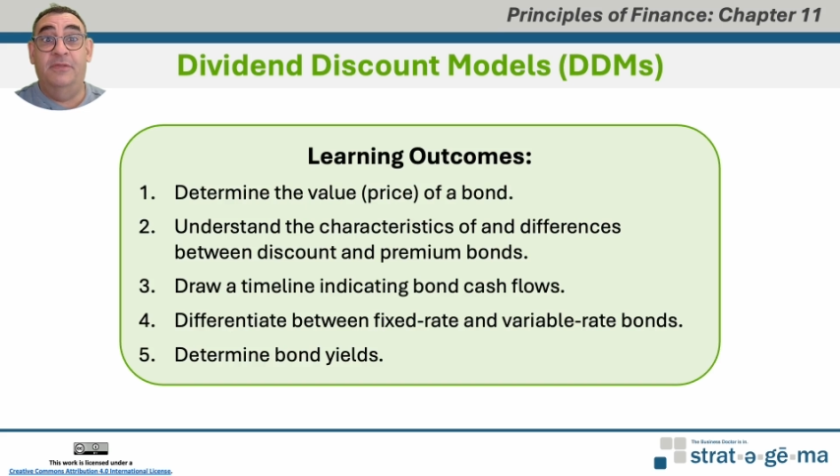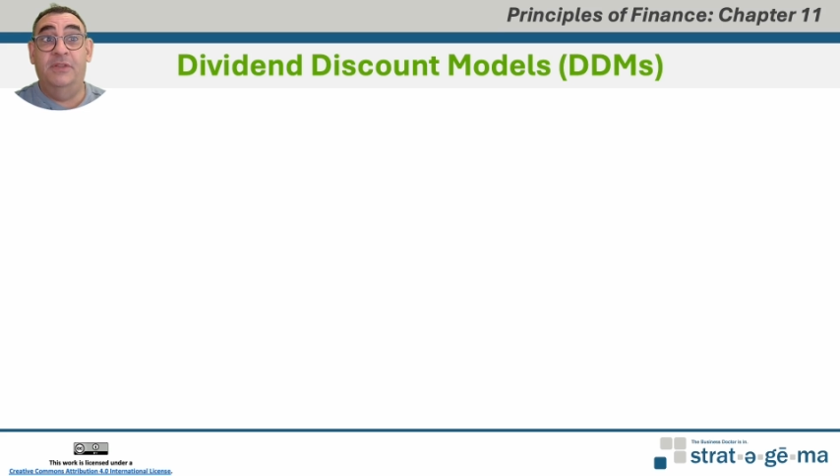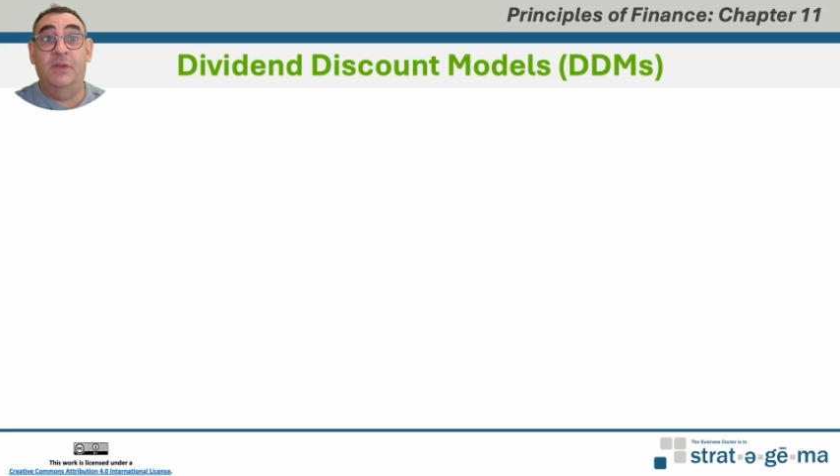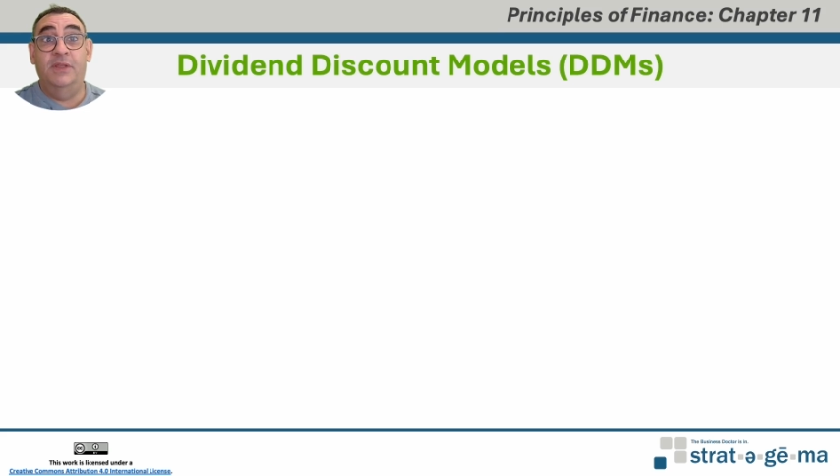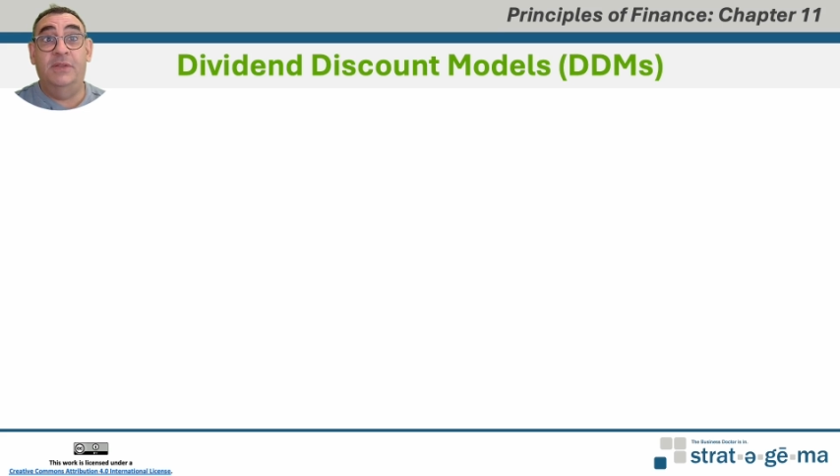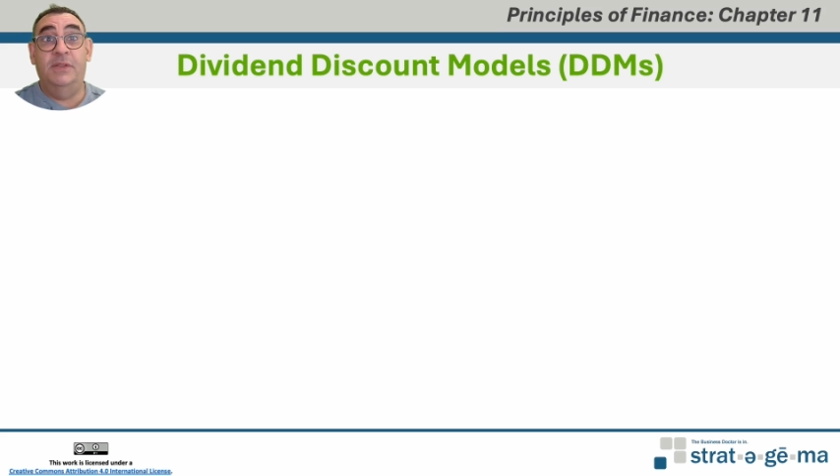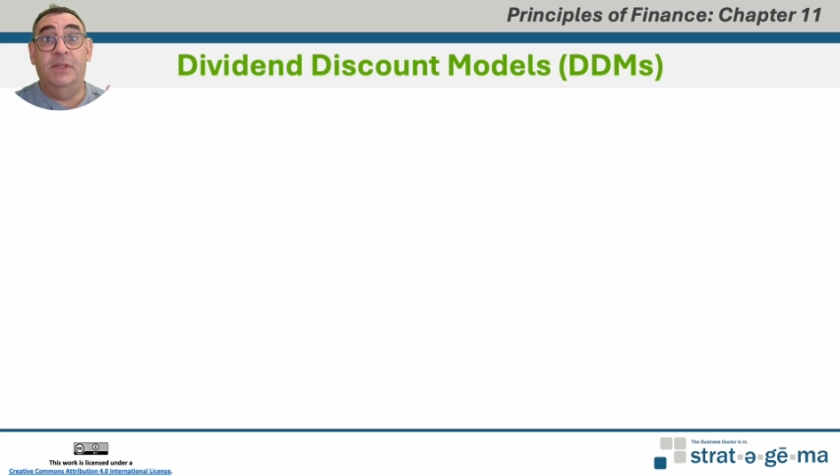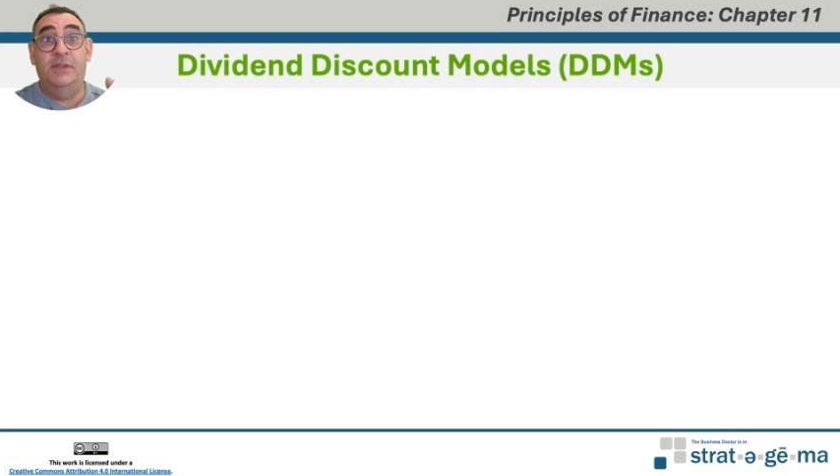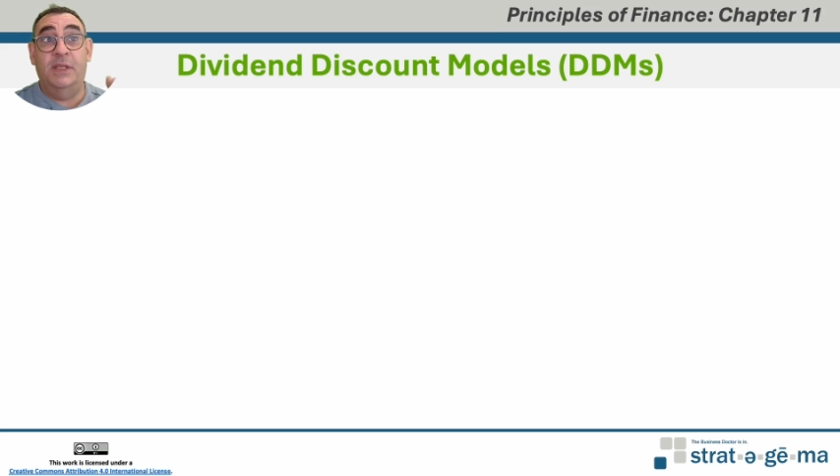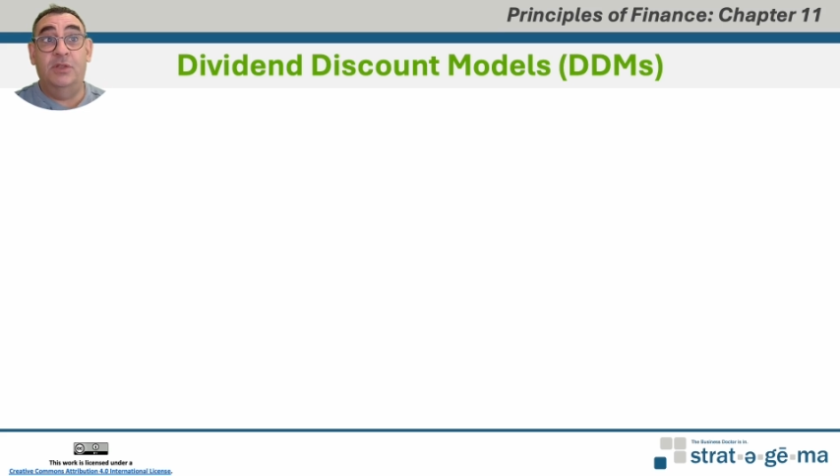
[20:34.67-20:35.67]
So this
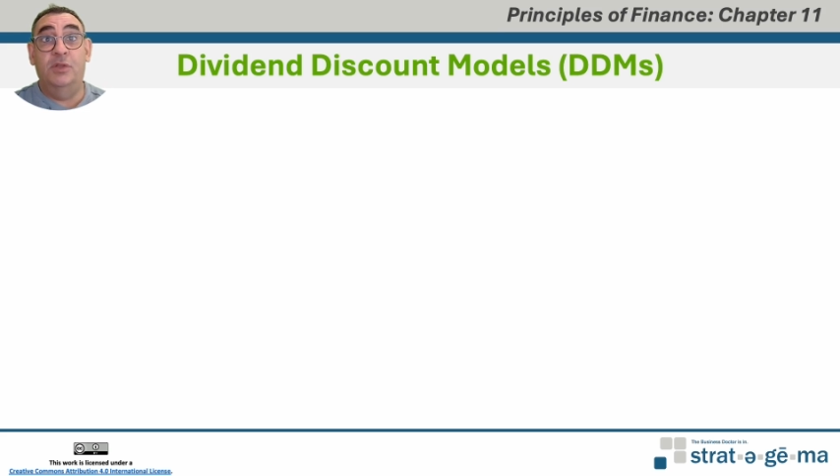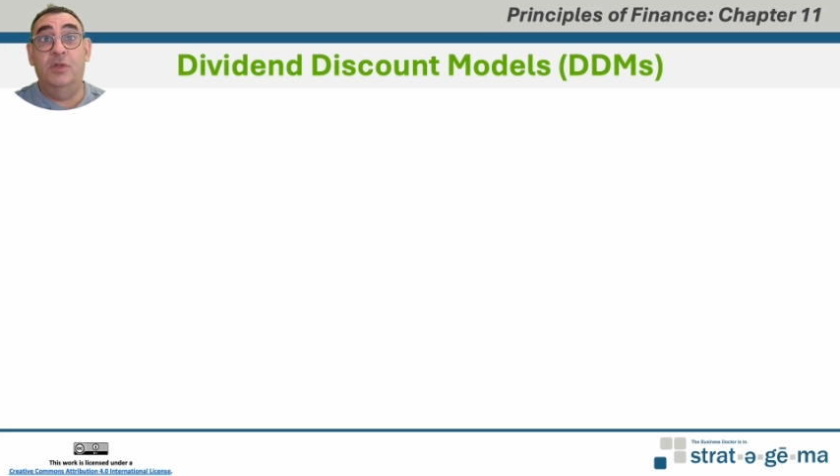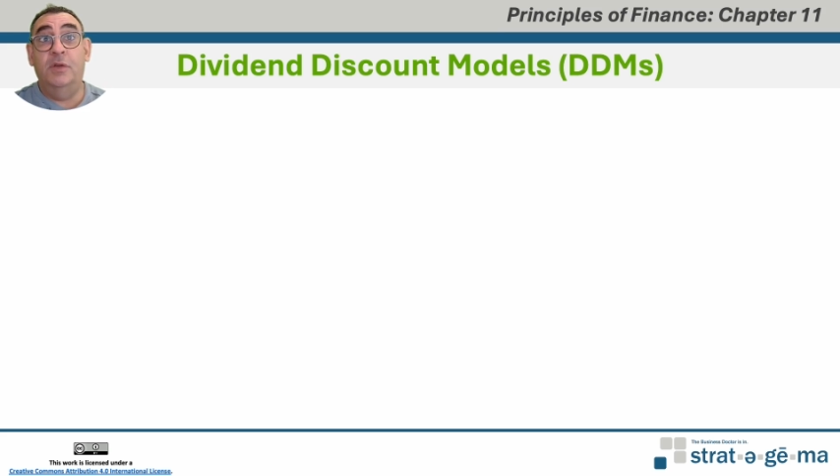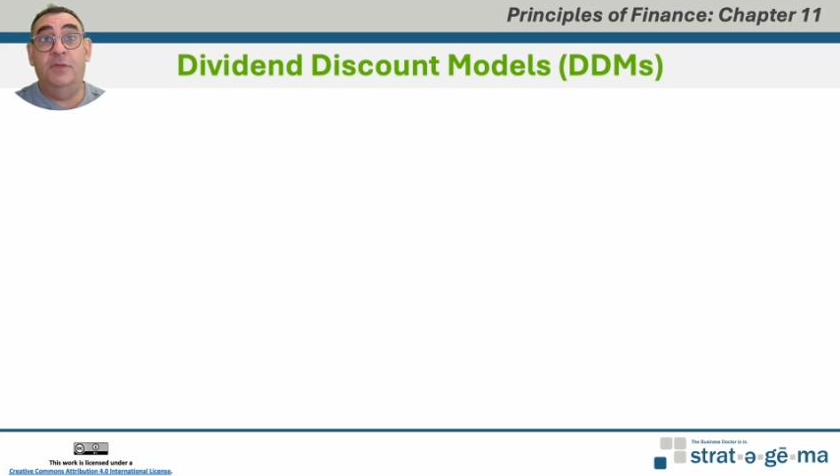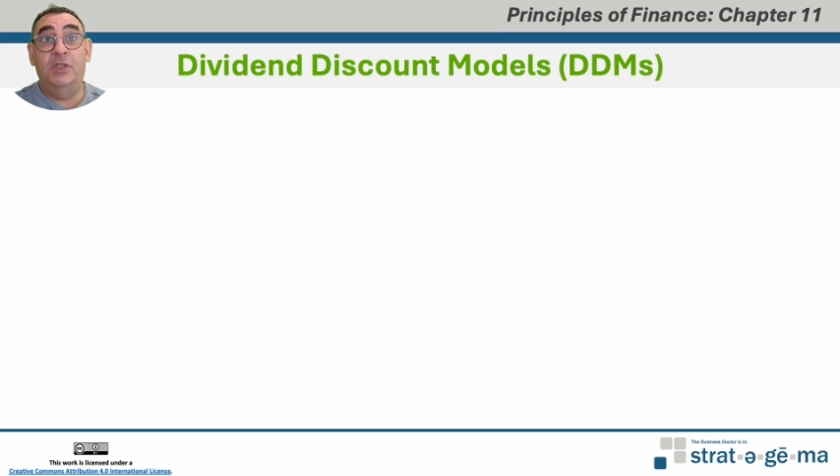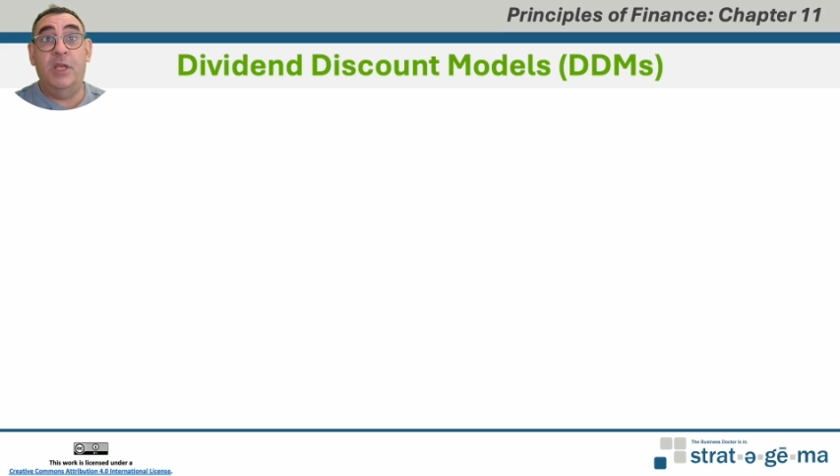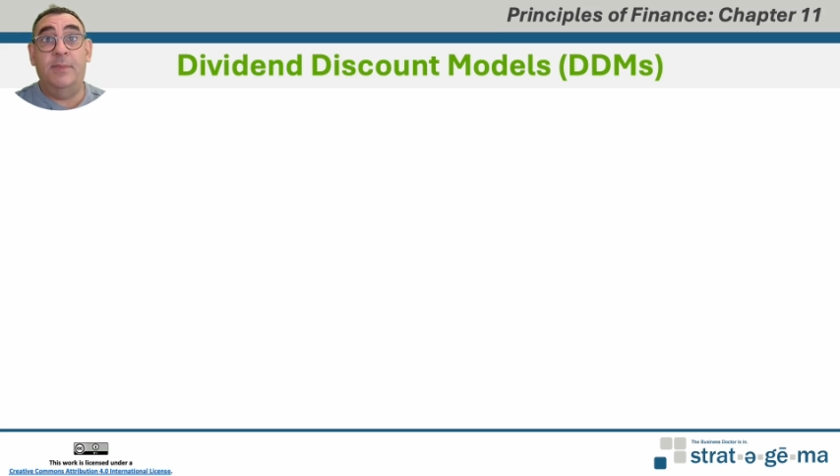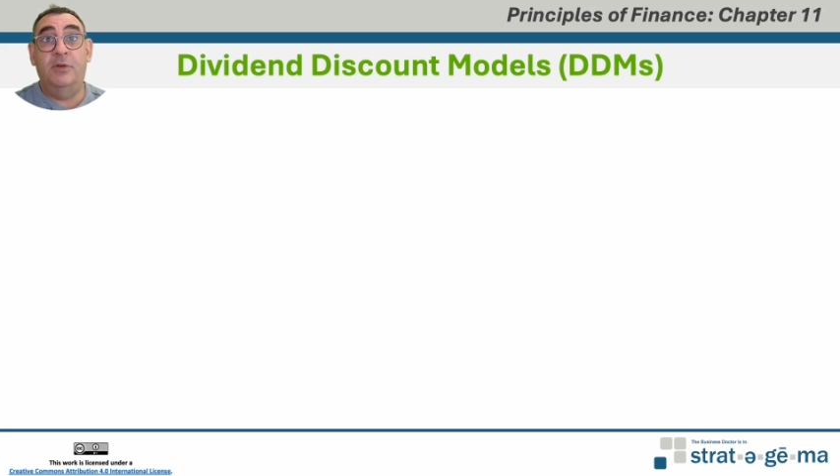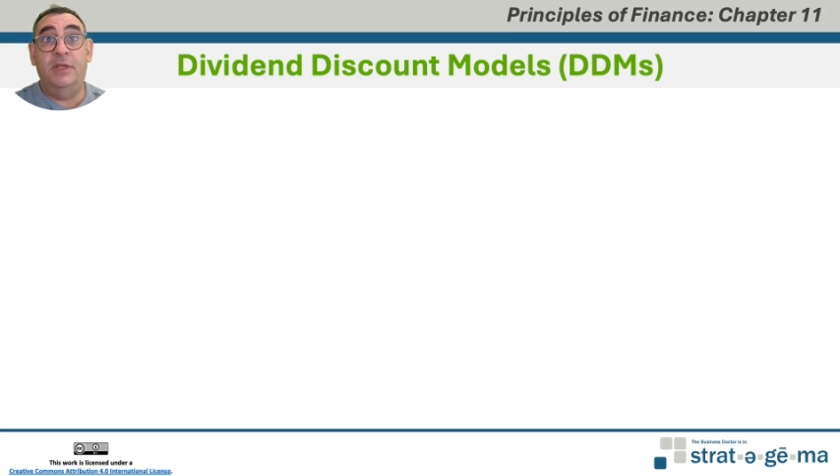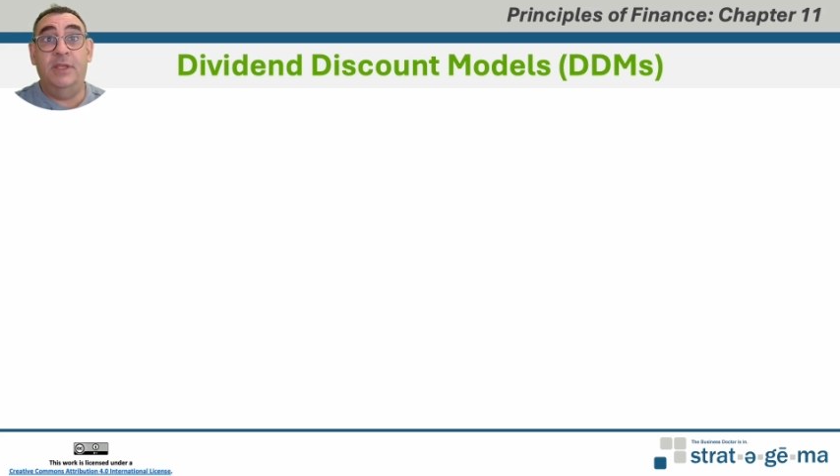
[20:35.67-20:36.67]
section 2 of the
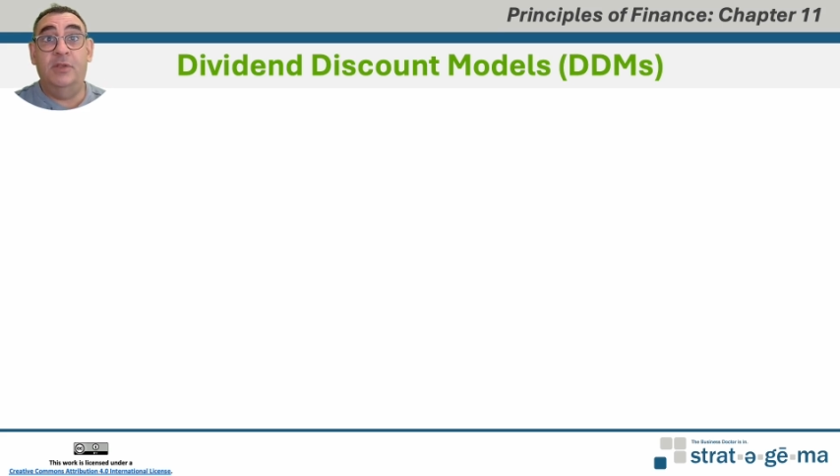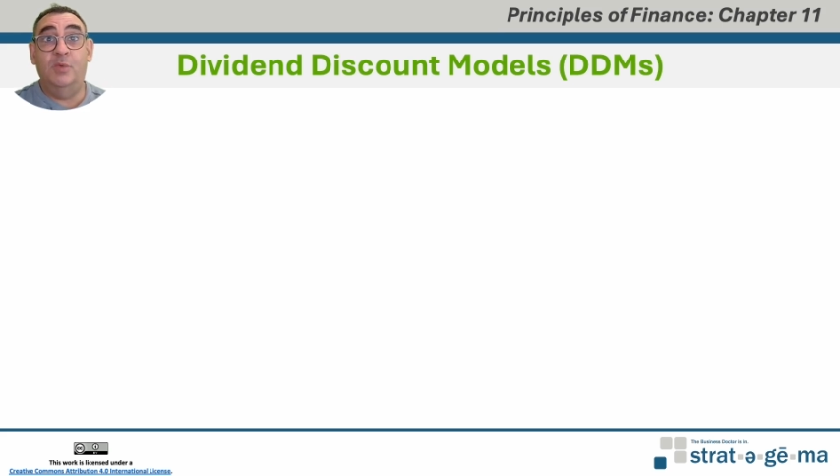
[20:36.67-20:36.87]
chapter deals